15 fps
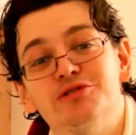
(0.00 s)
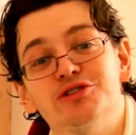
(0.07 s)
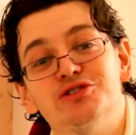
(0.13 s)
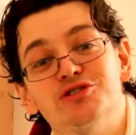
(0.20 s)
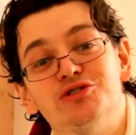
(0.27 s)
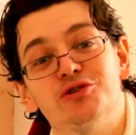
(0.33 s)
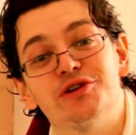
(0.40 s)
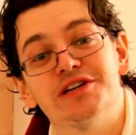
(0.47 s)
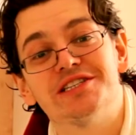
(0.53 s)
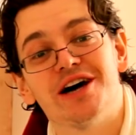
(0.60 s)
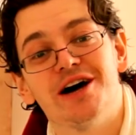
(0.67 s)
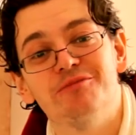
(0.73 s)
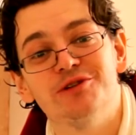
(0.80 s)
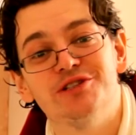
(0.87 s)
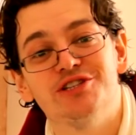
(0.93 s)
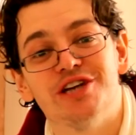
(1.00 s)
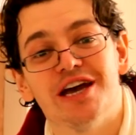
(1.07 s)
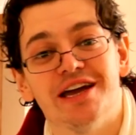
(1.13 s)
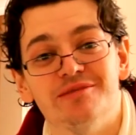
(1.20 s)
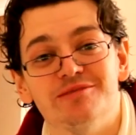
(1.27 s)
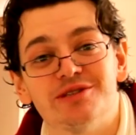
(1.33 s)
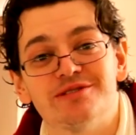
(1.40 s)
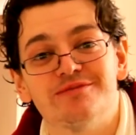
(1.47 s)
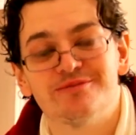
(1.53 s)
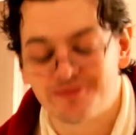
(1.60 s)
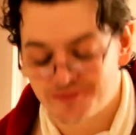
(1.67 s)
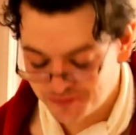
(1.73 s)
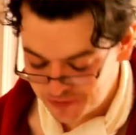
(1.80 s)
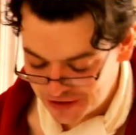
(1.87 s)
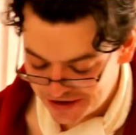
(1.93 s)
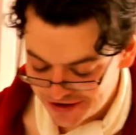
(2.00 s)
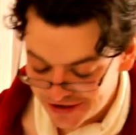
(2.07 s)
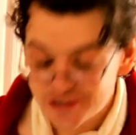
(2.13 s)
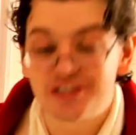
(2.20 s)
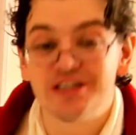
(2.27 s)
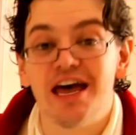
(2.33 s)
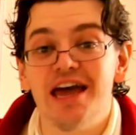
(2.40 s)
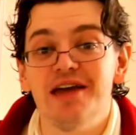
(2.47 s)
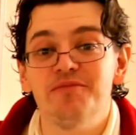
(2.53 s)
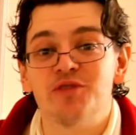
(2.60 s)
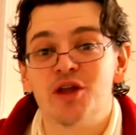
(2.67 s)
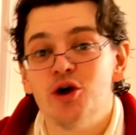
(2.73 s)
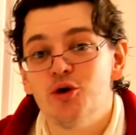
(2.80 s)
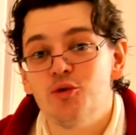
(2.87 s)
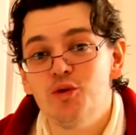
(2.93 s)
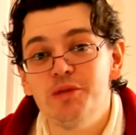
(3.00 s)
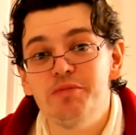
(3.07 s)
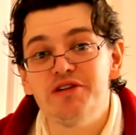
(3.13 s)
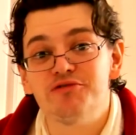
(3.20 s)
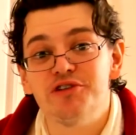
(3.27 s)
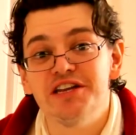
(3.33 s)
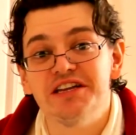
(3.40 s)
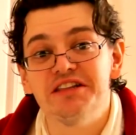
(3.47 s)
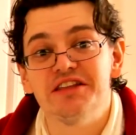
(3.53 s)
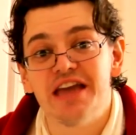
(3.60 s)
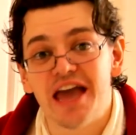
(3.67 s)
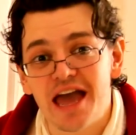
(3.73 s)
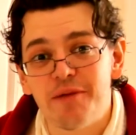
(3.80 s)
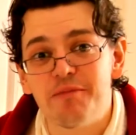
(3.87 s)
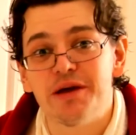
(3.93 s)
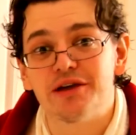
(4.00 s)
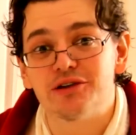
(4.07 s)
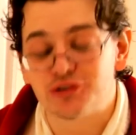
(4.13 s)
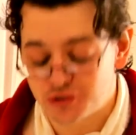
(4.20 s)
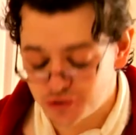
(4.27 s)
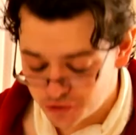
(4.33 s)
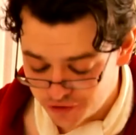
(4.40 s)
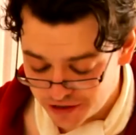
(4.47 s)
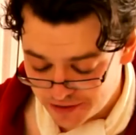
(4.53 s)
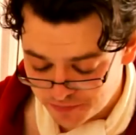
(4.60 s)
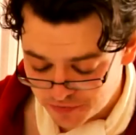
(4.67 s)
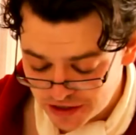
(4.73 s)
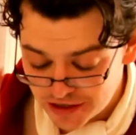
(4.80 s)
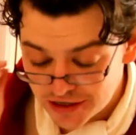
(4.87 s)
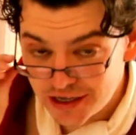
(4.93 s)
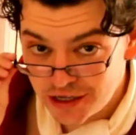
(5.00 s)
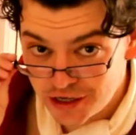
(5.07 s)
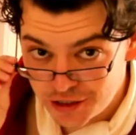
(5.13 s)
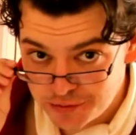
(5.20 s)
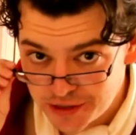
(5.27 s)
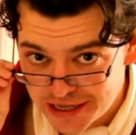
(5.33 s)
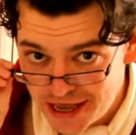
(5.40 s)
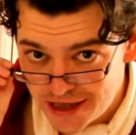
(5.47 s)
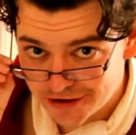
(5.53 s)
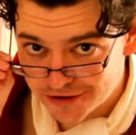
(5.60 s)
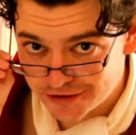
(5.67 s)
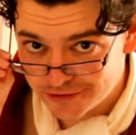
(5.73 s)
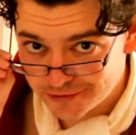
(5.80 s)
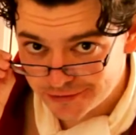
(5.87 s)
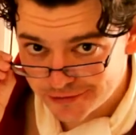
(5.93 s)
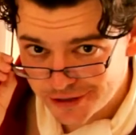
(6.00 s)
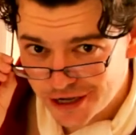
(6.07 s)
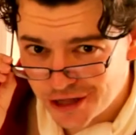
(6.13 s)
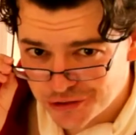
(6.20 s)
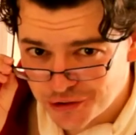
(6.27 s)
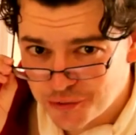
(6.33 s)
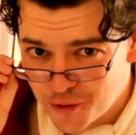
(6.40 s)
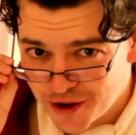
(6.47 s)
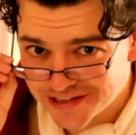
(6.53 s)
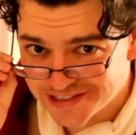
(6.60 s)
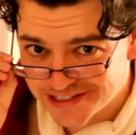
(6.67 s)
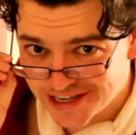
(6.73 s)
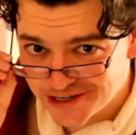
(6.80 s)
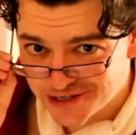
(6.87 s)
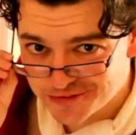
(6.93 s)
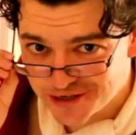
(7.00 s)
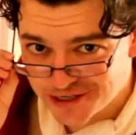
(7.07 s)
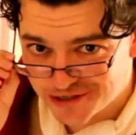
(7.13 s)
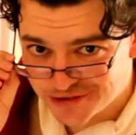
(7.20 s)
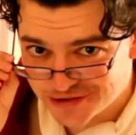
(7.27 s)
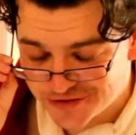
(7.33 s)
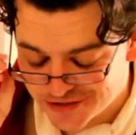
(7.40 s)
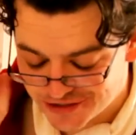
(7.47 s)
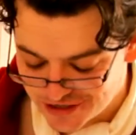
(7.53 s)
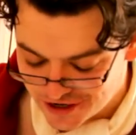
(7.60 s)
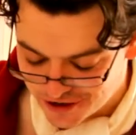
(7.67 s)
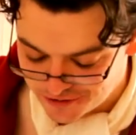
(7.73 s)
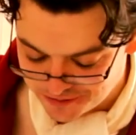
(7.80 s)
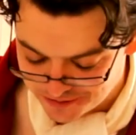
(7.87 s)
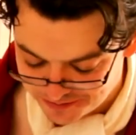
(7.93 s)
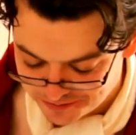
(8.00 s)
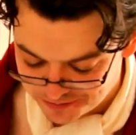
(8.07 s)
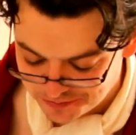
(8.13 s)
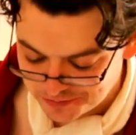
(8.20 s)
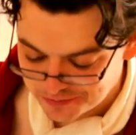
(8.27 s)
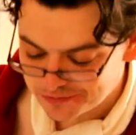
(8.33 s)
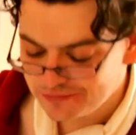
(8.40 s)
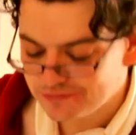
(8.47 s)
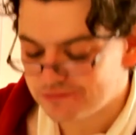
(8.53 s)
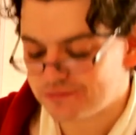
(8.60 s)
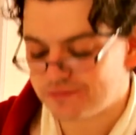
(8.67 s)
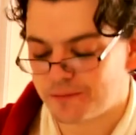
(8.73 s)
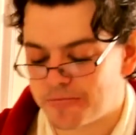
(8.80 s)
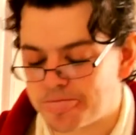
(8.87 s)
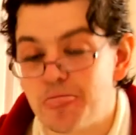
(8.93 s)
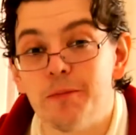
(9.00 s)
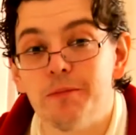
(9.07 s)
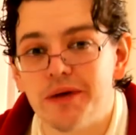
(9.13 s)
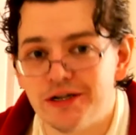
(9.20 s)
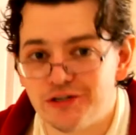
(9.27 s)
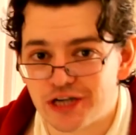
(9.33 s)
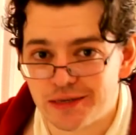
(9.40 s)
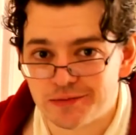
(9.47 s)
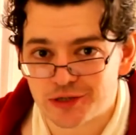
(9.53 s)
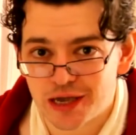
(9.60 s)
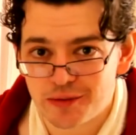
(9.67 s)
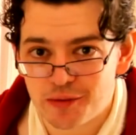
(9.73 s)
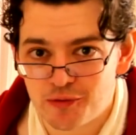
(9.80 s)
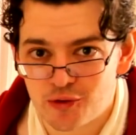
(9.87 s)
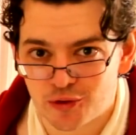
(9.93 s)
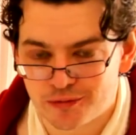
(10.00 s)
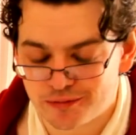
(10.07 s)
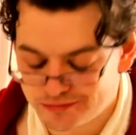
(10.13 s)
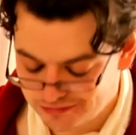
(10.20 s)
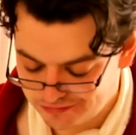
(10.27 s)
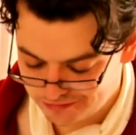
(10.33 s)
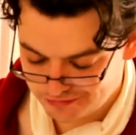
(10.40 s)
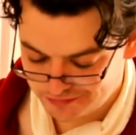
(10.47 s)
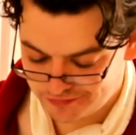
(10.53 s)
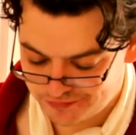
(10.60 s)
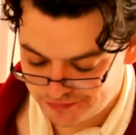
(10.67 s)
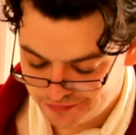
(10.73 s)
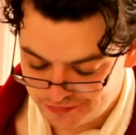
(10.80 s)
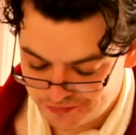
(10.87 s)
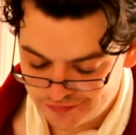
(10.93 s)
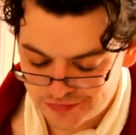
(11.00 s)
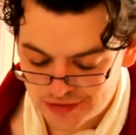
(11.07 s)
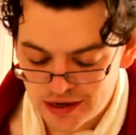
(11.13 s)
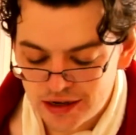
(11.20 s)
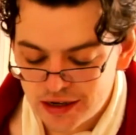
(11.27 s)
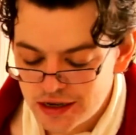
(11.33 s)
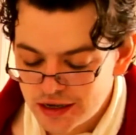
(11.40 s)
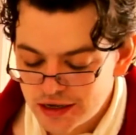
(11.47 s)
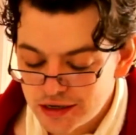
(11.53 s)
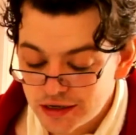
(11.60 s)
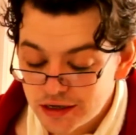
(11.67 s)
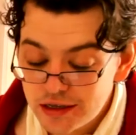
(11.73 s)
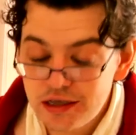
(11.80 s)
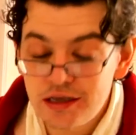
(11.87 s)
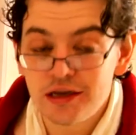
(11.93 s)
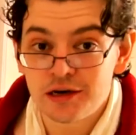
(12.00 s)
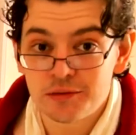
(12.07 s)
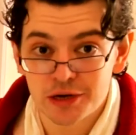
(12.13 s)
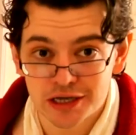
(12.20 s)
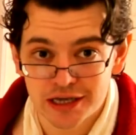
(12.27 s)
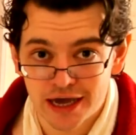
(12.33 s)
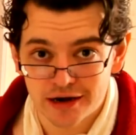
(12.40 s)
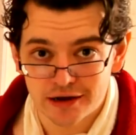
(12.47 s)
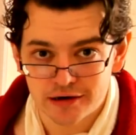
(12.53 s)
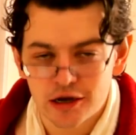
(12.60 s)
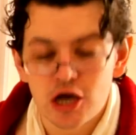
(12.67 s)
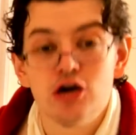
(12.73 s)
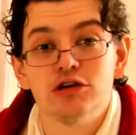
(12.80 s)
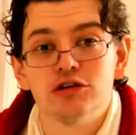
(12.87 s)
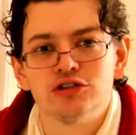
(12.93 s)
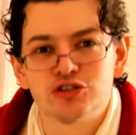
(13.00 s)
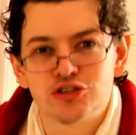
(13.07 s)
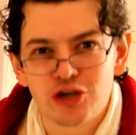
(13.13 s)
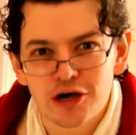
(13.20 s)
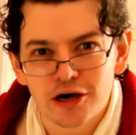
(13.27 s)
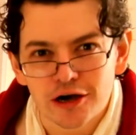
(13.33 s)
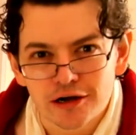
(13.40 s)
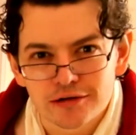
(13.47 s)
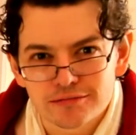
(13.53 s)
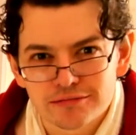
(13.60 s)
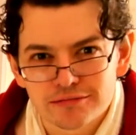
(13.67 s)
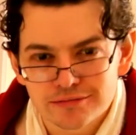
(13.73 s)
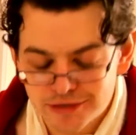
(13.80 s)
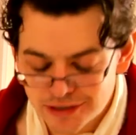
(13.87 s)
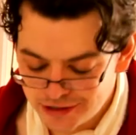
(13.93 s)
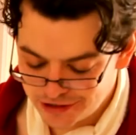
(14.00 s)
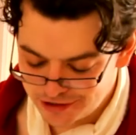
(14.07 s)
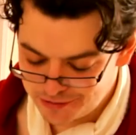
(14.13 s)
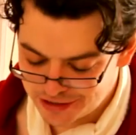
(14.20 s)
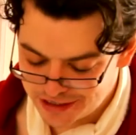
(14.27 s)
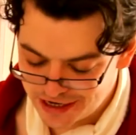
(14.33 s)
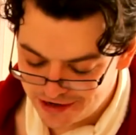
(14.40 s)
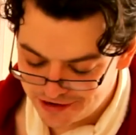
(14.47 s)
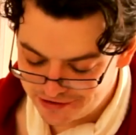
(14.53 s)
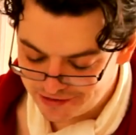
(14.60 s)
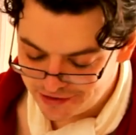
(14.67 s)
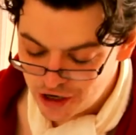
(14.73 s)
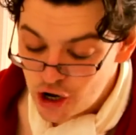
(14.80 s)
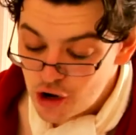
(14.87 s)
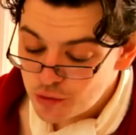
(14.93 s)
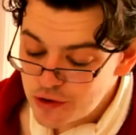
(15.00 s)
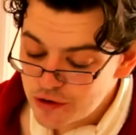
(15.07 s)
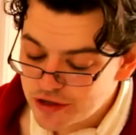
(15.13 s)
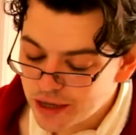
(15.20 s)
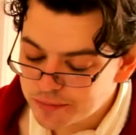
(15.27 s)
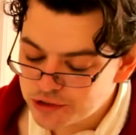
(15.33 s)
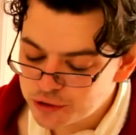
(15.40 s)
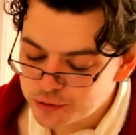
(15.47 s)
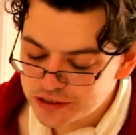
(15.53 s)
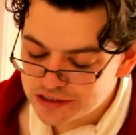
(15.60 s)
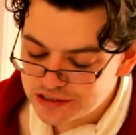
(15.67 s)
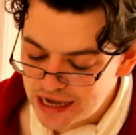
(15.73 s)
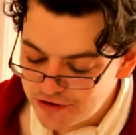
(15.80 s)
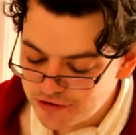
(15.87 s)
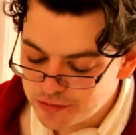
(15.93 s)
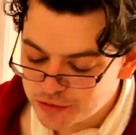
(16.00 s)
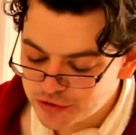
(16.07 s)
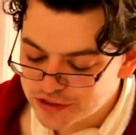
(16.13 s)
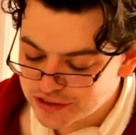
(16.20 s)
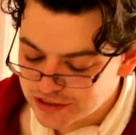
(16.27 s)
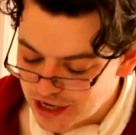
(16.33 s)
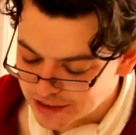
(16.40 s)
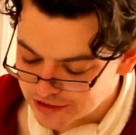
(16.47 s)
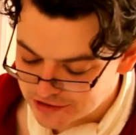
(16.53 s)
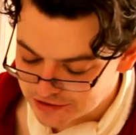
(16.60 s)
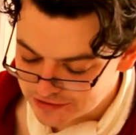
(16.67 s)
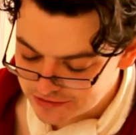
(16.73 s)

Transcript: to Storytime with James. Today, we'll be reading the epic story Ian McKellen and the One Centimetre of Snow by James Hamer Morton. Ian McKellen, Sir Ian McKellen, woke up to a terrible sight